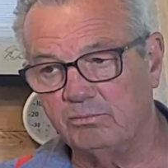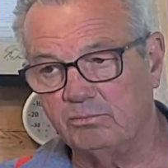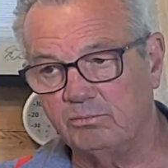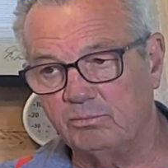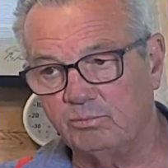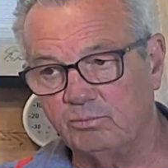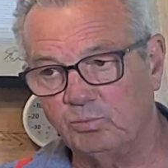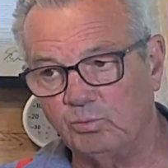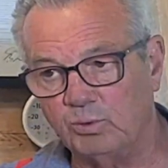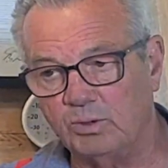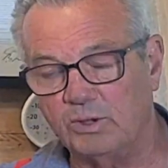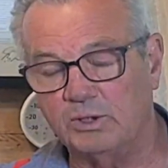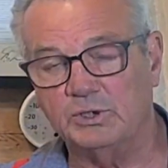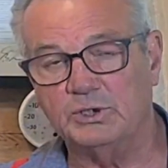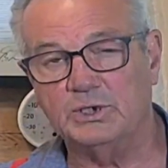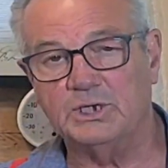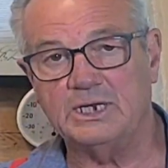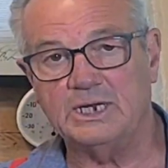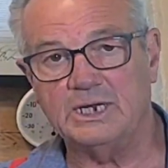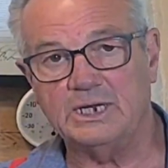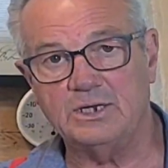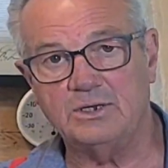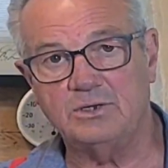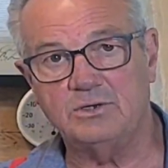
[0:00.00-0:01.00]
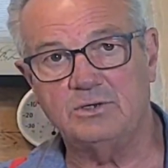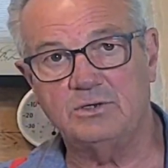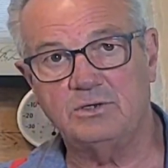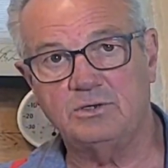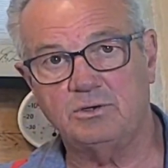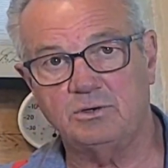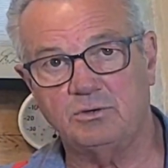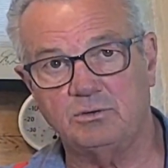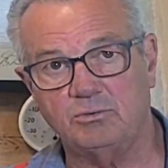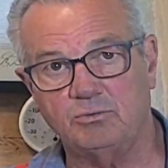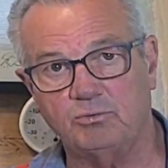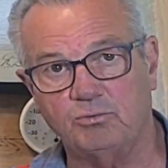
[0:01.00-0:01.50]
will need
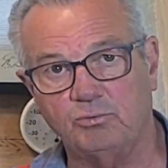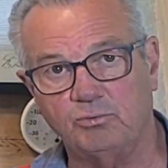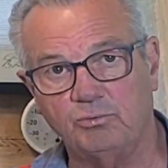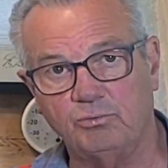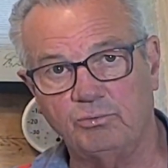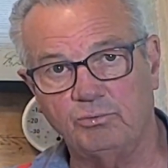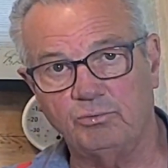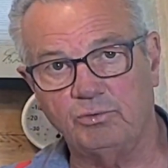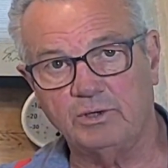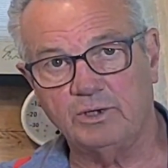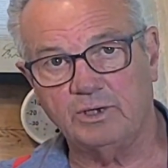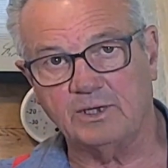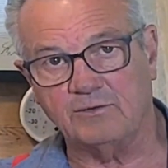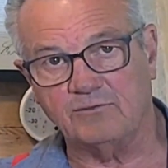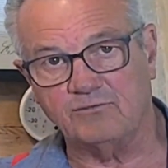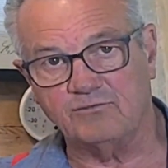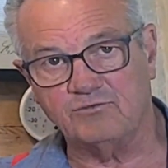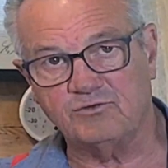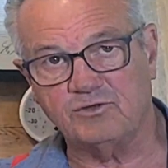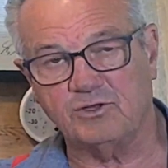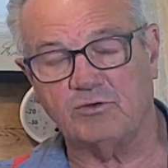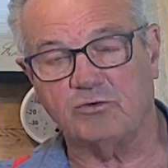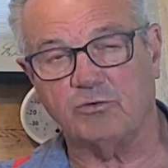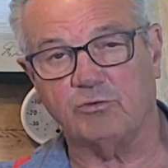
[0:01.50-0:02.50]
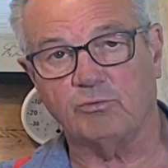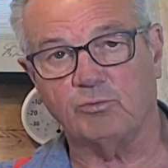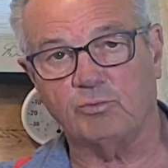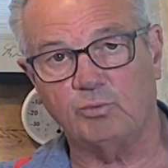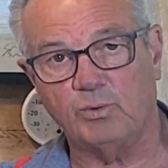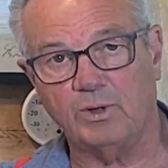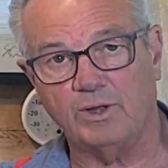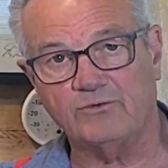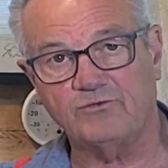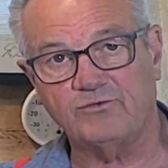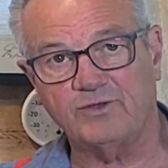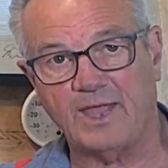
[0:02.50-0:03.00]
to consider
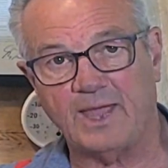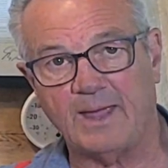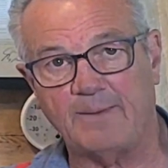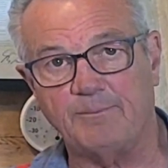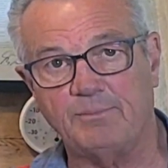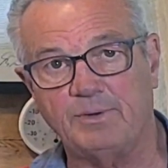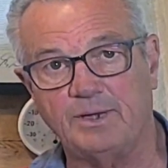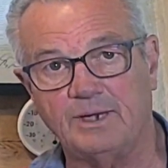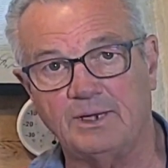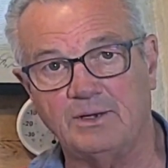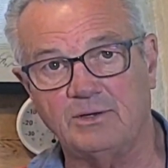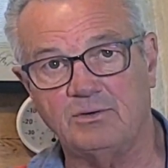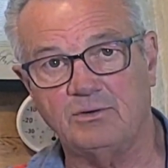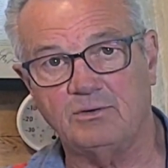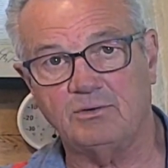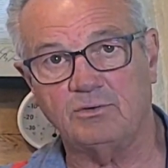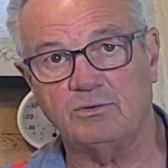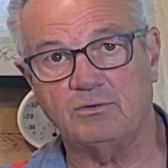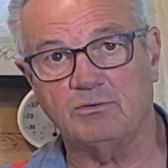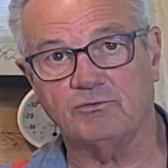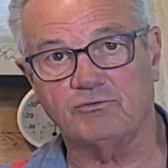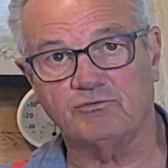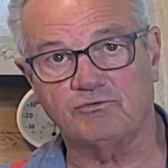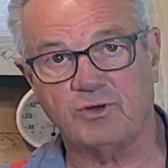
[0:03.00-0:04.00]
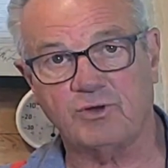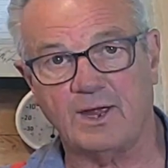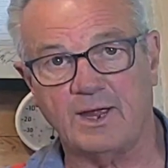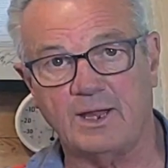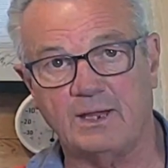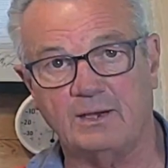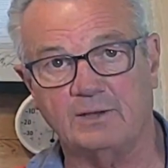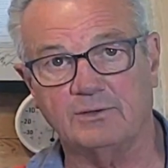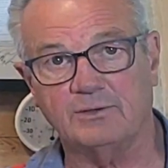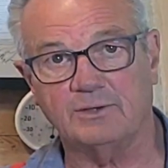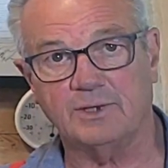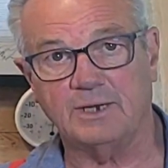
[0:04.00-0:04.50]
what's happening to your
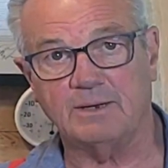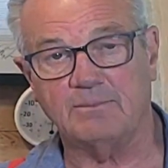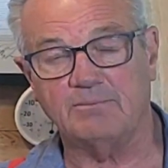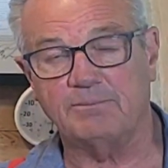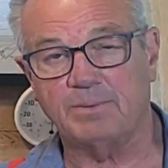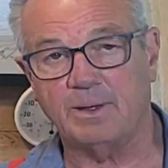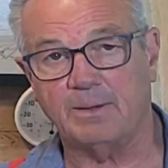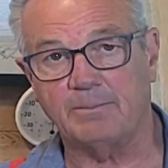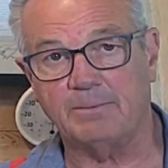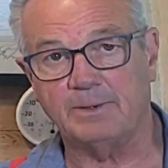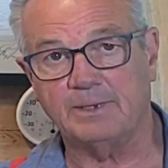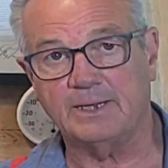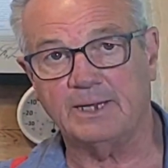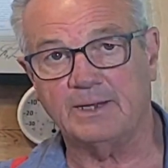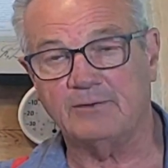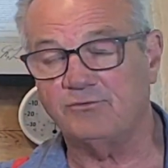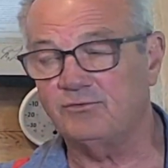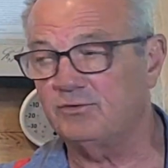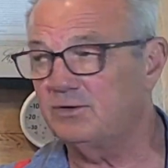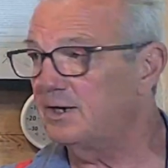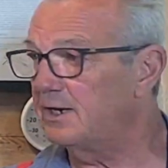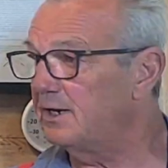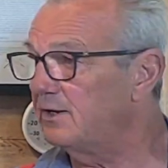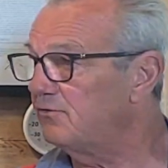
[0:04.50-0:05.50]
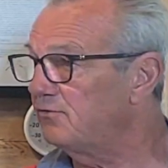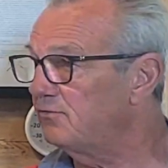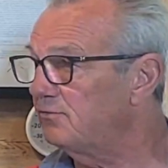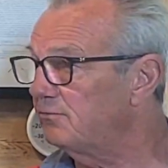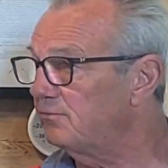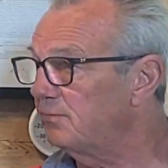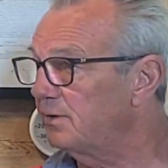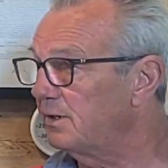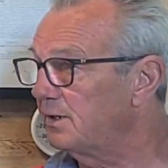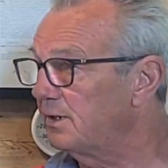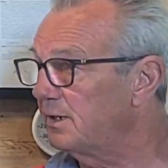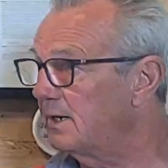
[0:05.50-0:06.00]
child in public education
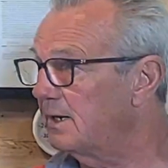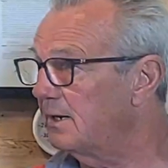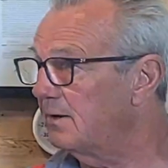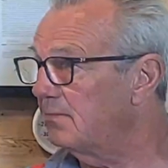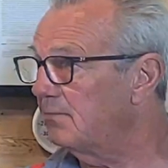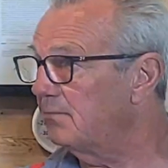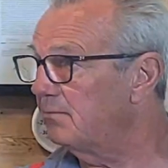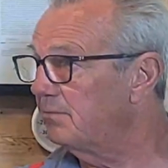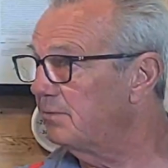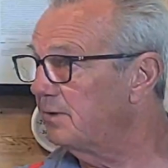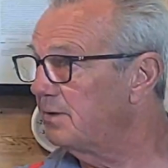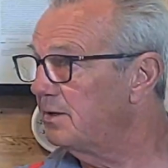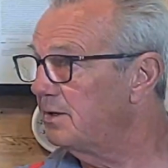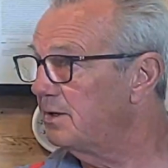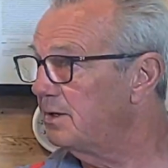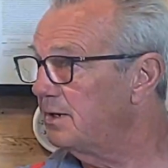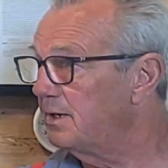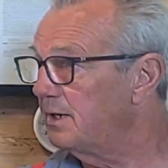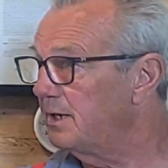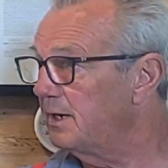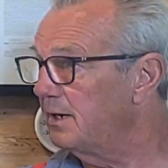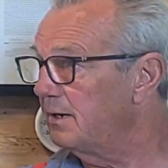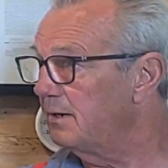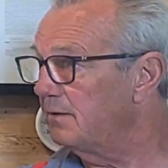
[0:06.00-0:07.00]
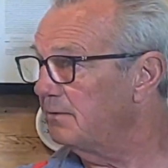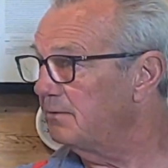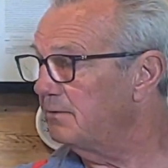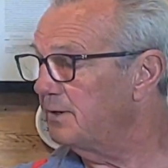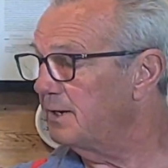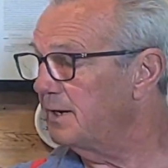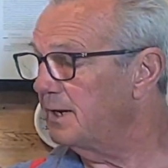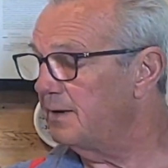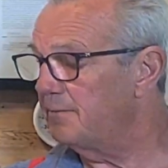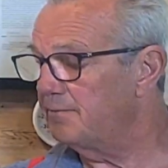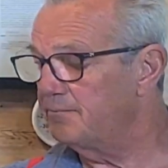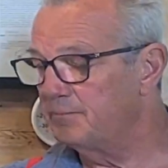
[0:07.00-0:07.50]
right now. And
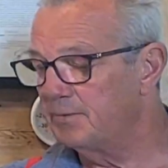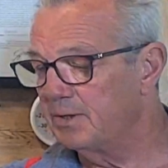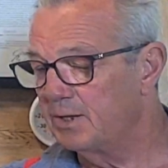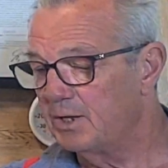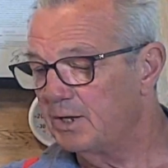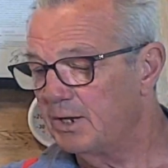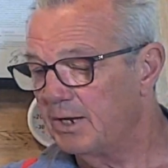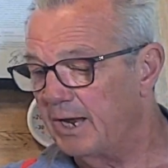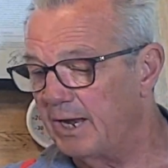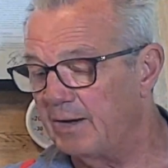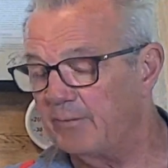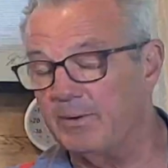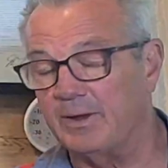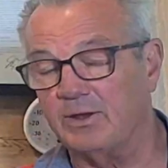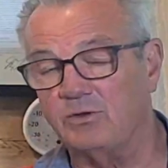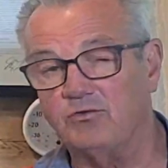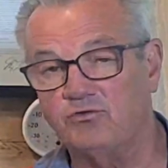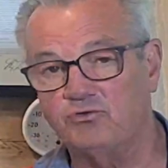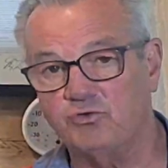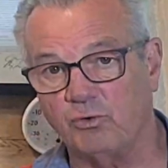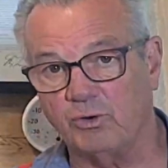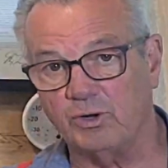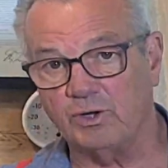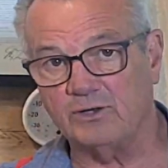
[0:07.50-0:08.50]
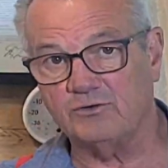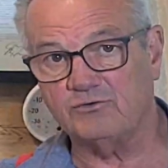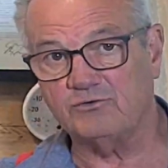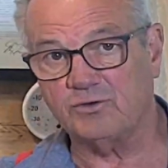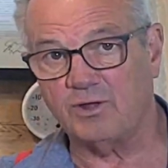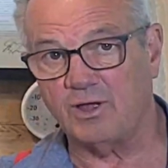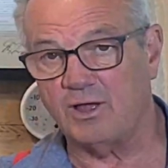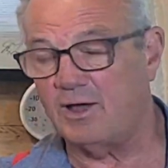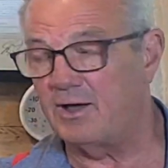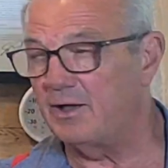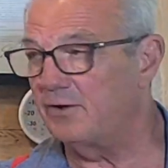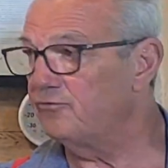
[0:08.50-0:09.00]
anyway, join us
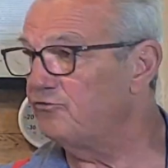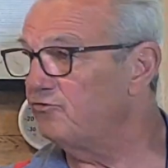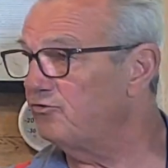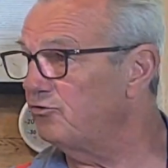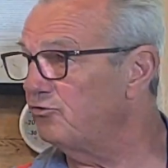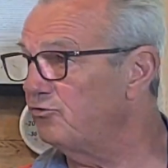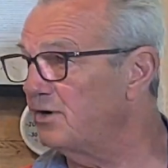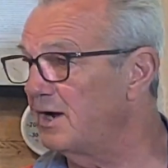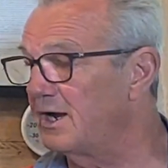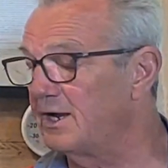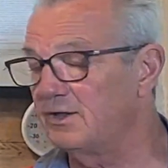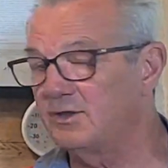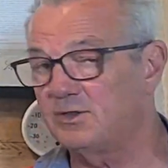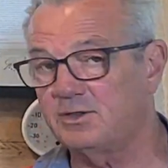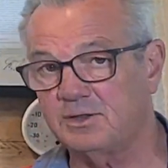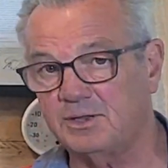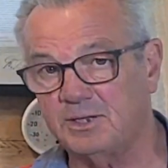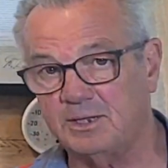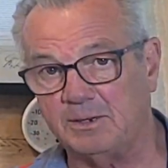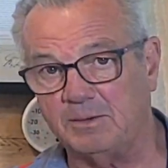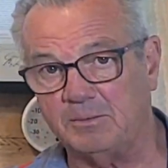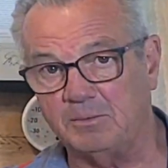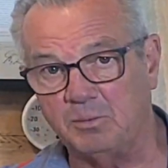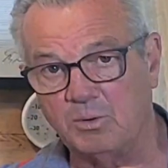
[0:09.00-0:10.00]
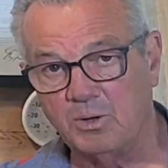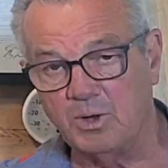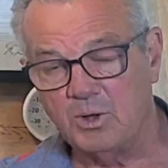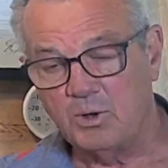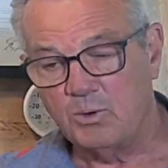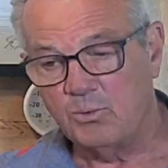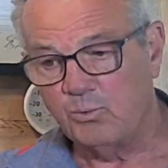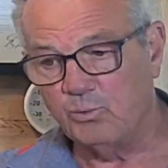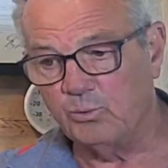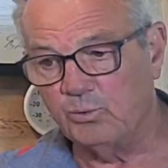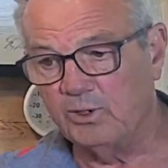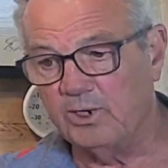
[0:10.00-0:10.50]
on June 9th. The
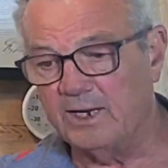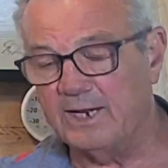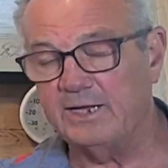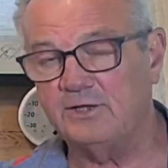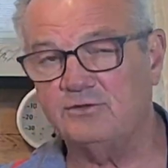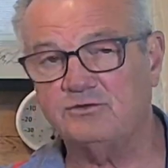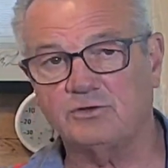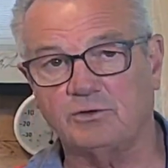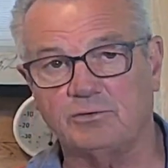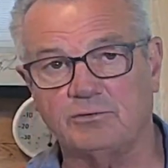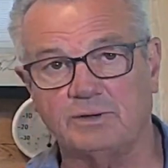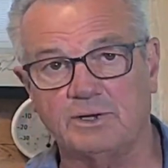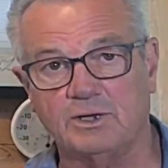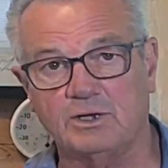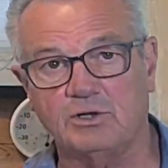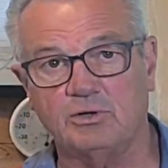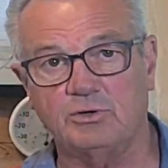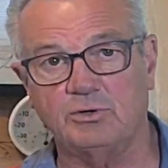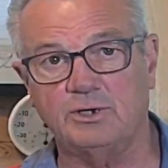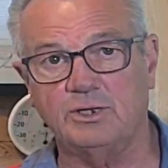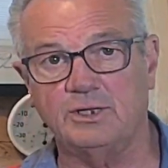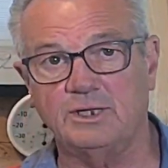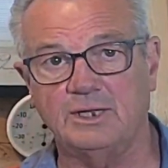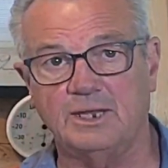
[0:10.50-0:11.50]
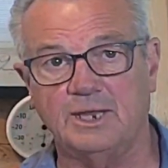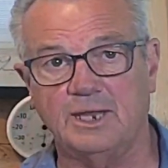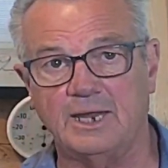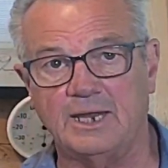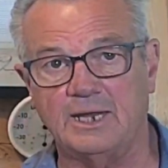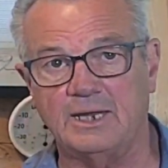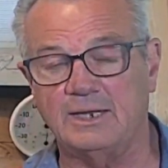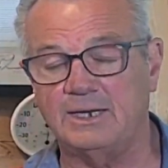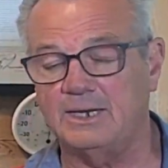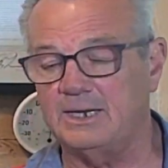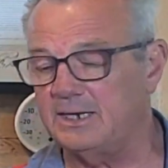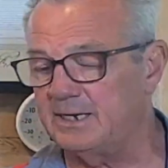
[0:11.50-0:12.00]
links are included
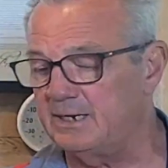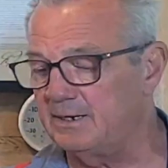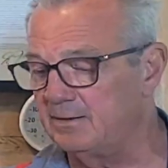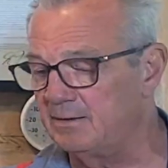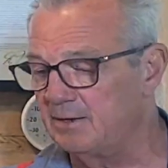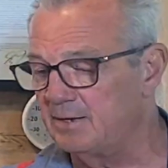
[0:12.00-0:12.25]
in the